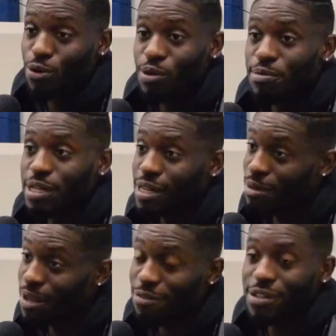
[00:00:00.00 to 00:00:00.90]
a woman, and
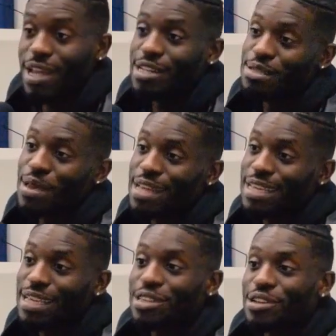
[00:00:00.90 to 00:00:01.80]
I'm definitely not
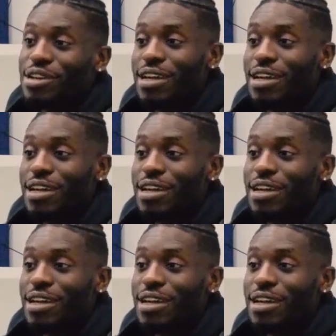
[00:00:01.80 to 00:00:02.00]
Hispanic either.